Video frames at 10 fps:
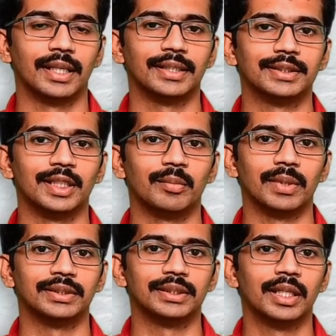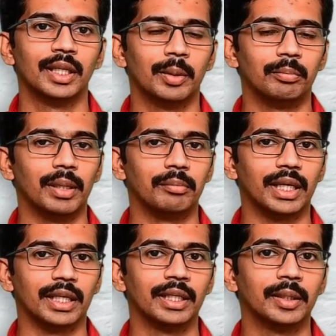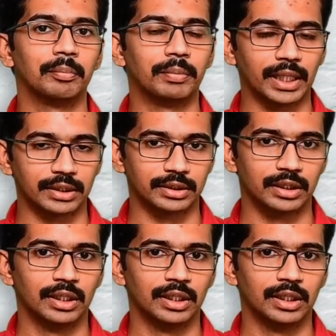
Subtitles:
That is termed as a memory pegs.